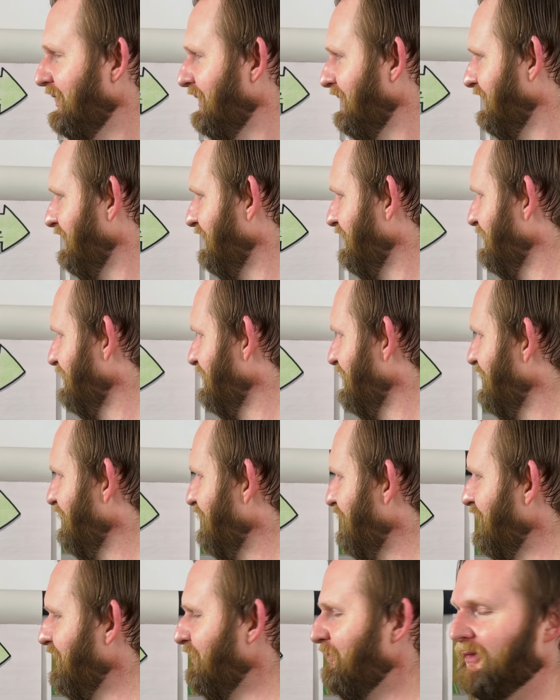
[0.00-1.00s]
So the
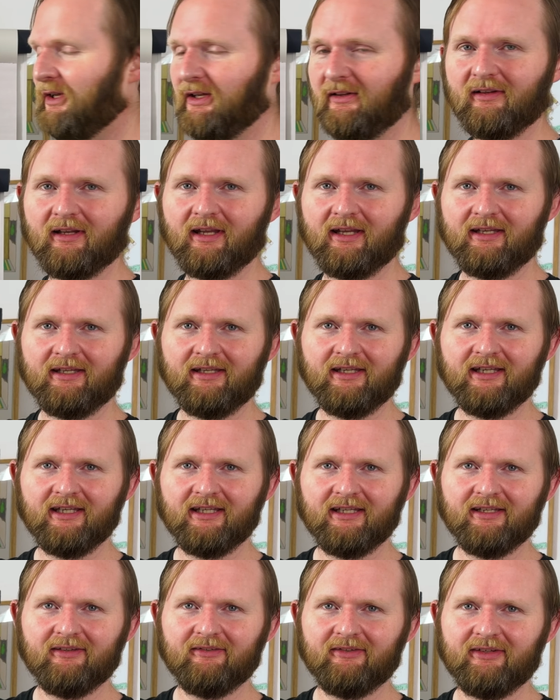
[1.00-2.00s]
fundamental idea
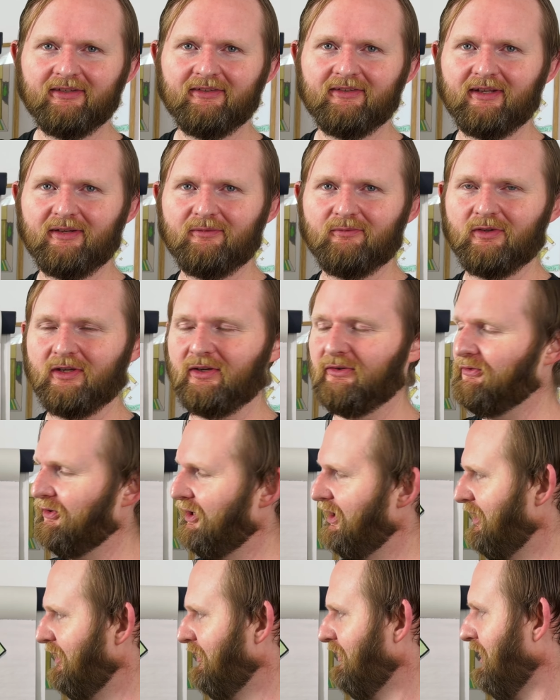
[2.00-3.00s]
here is that we
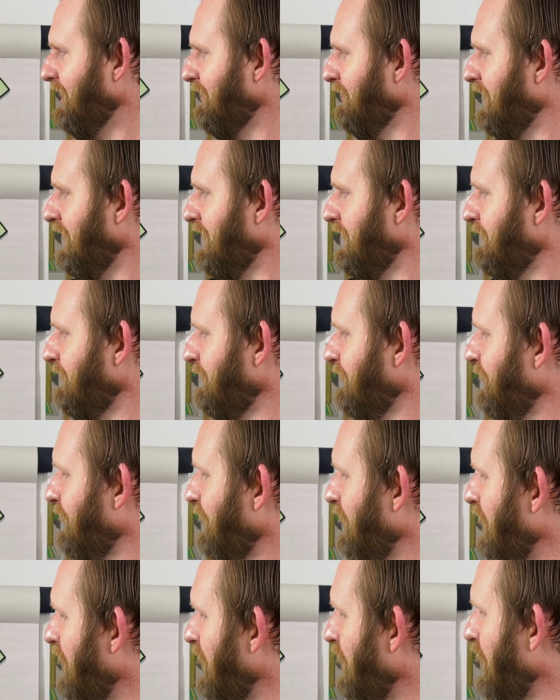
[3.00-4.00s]
create a timeline.
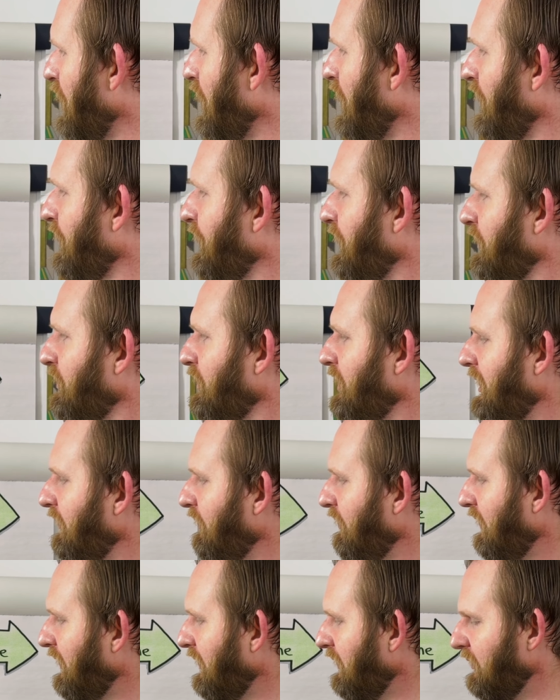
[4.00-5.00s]
And then we have
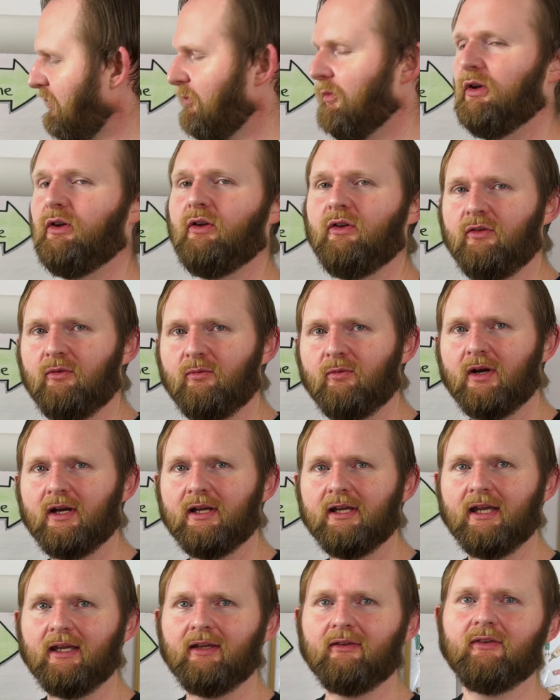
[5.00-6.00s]
sentiment on the
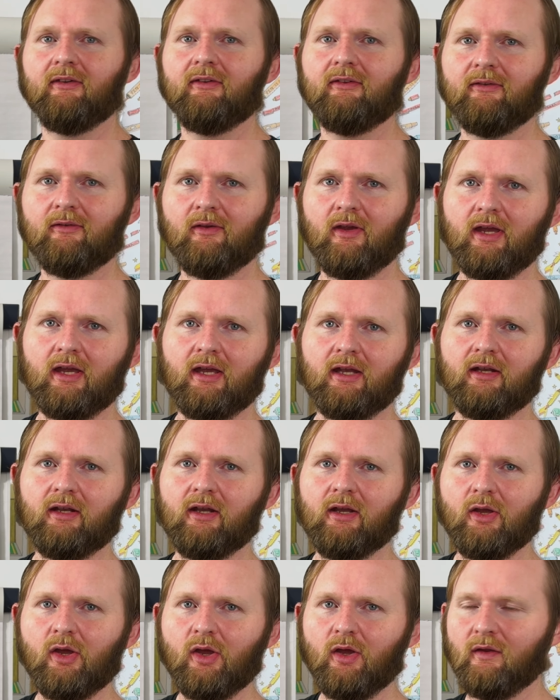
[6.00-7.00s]
y-axis, and
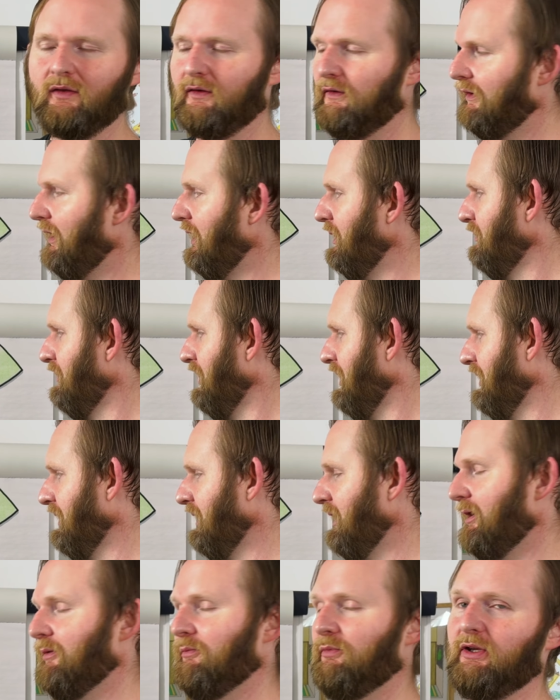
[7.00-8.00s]
the timeline
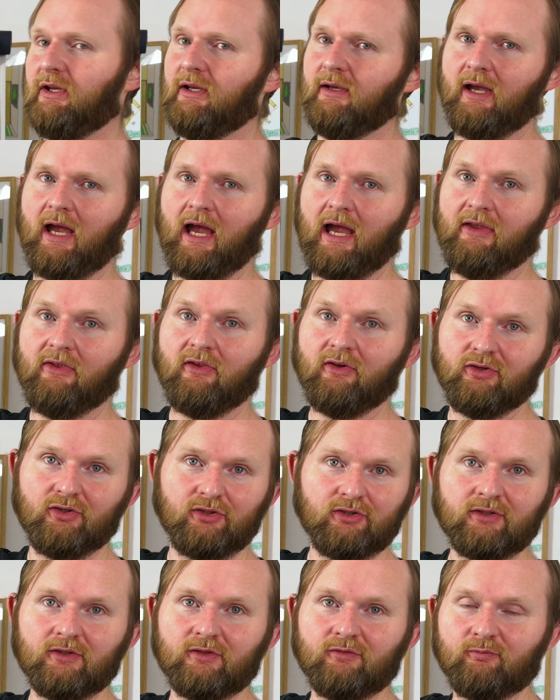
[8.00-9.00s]
can be either
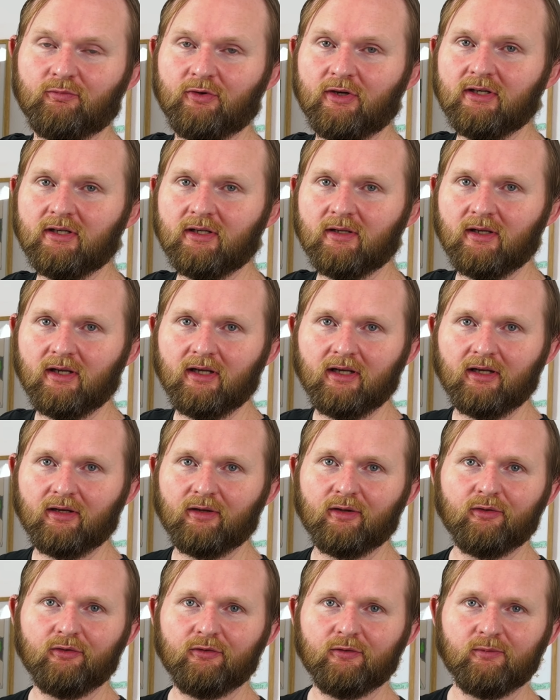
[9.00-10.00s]
just a sprint. It can
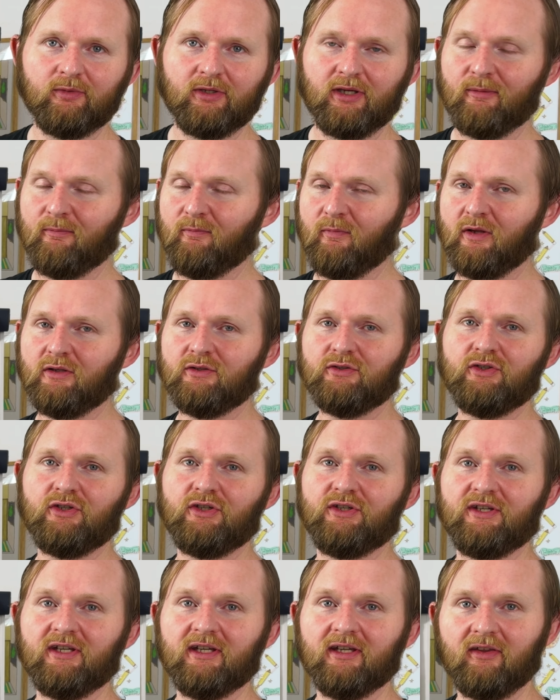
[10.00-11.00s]
also be a
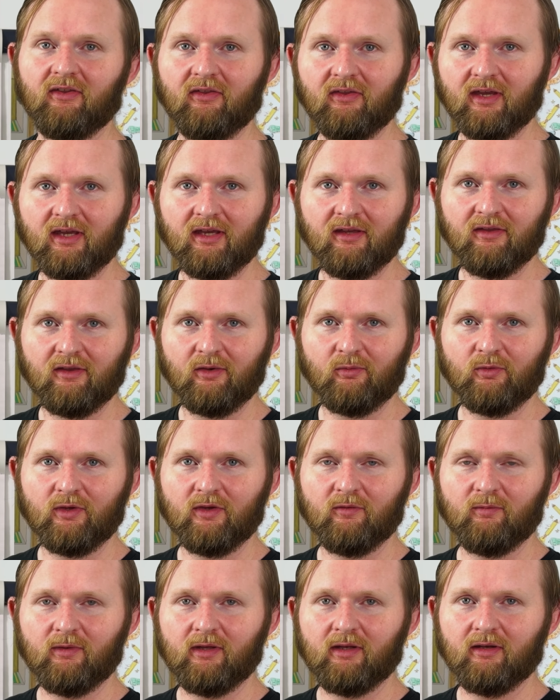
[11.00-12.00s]
multi-year thing that we
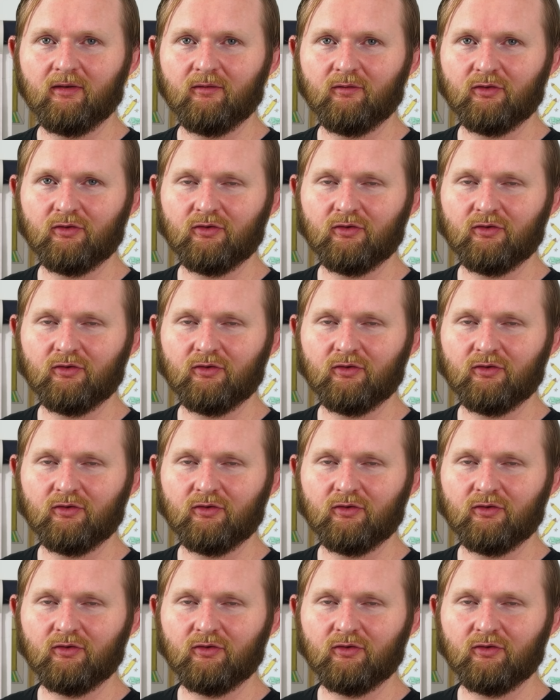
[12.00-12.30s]
have been